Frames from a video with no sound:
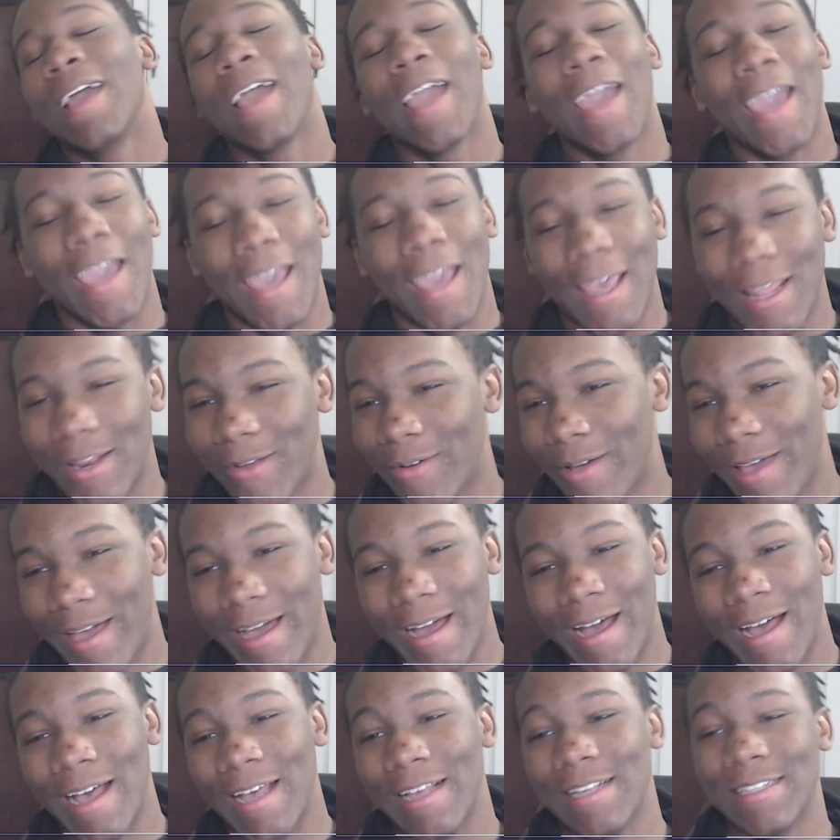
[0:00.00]
Anyway,
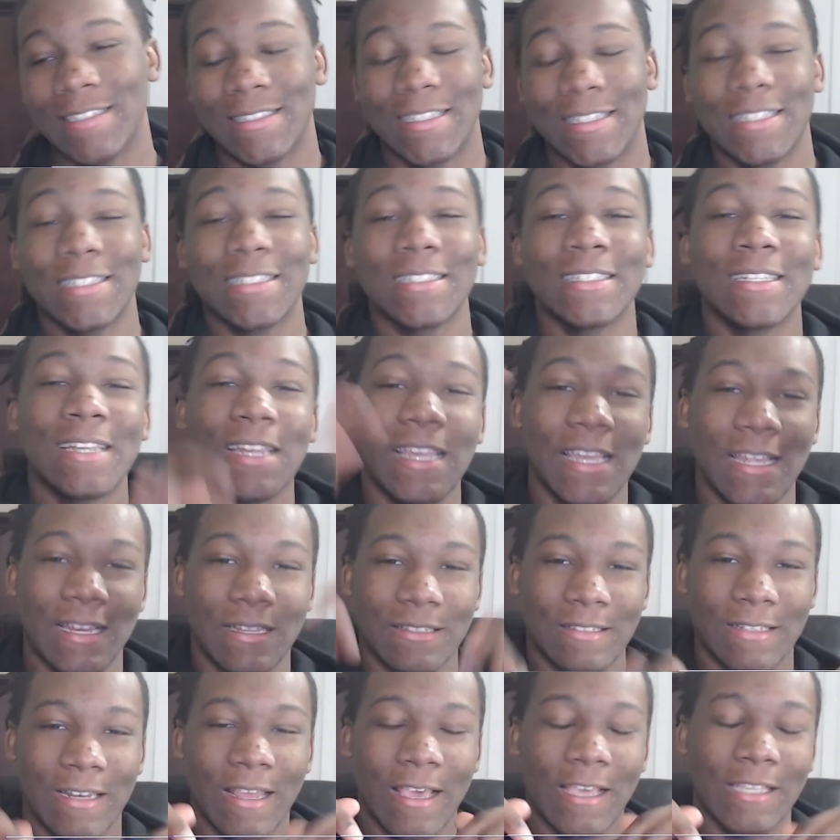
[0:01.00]
guys, this is the end of
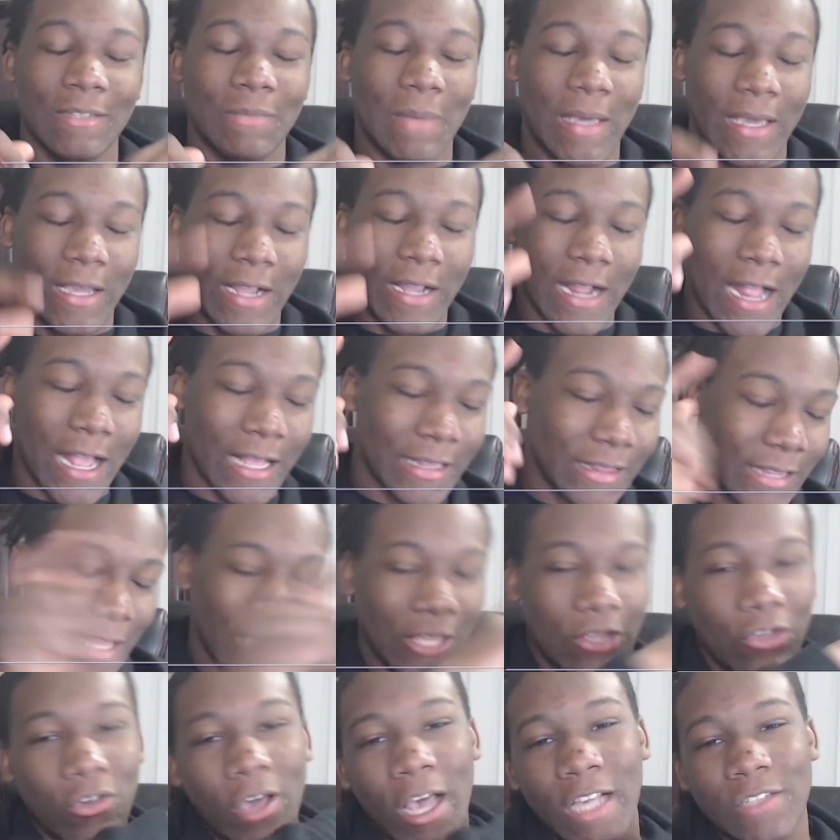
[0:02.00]
today's maker. I thank
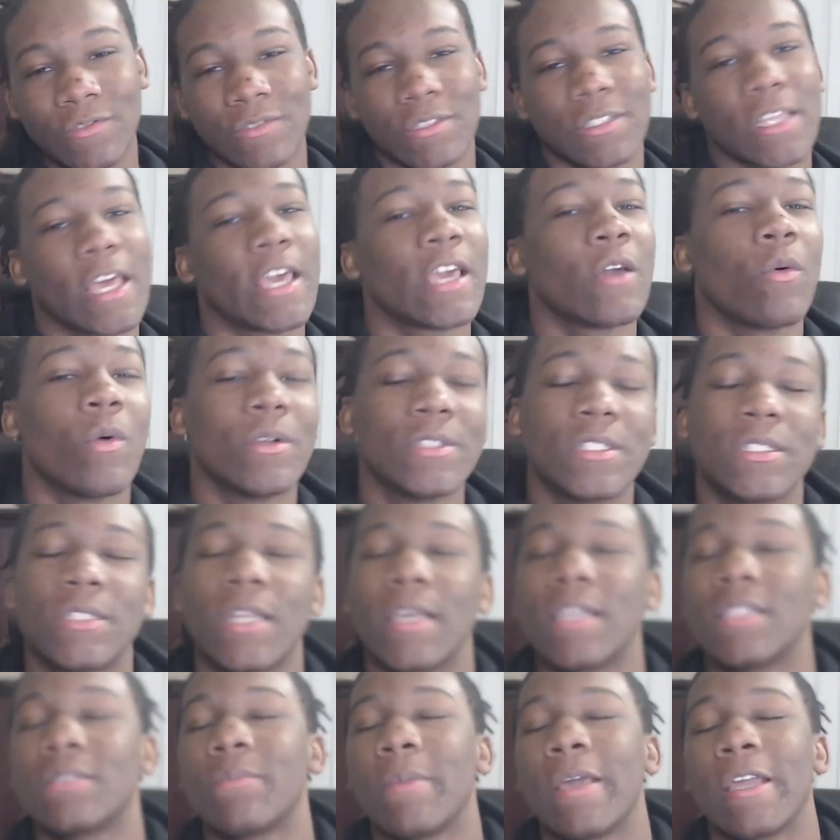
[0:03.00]
you guys for staying and watching
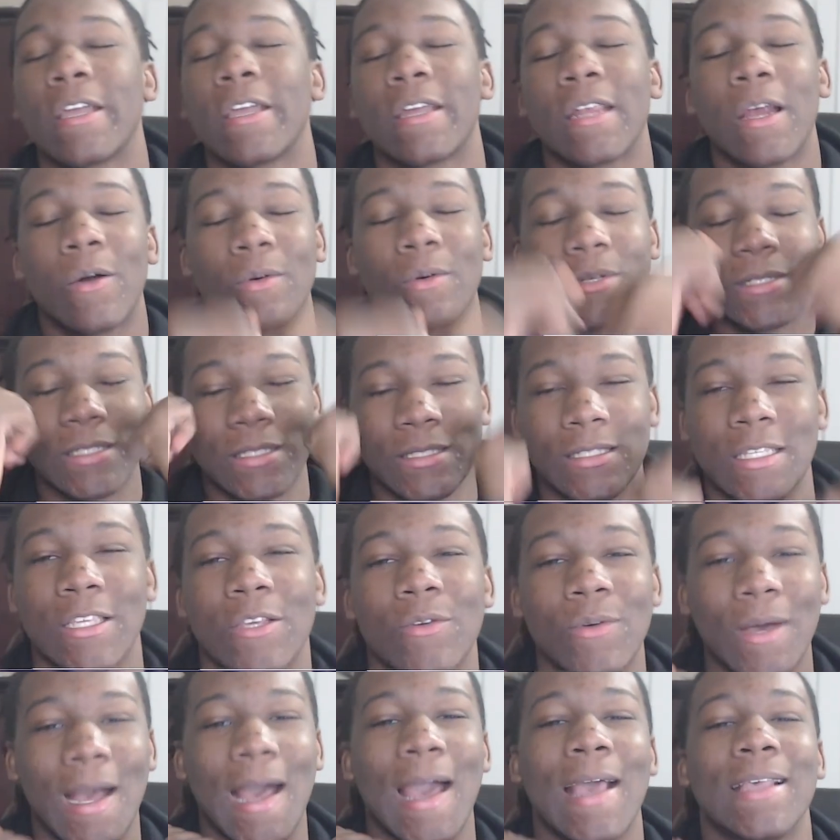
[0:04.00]
today's maker, and I will see
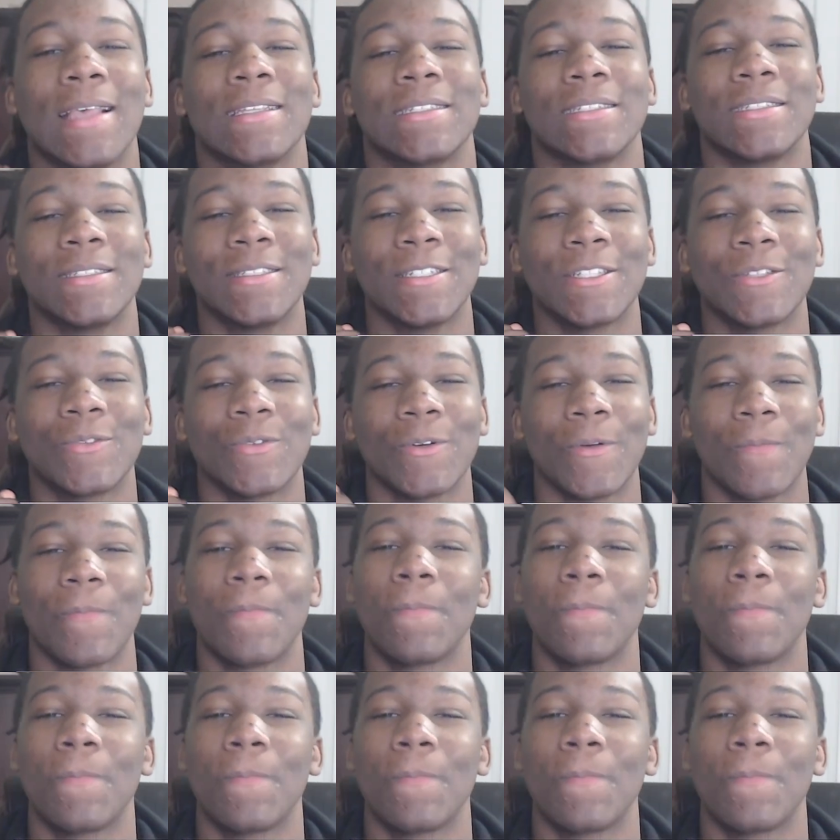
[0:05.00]
you guys in another one.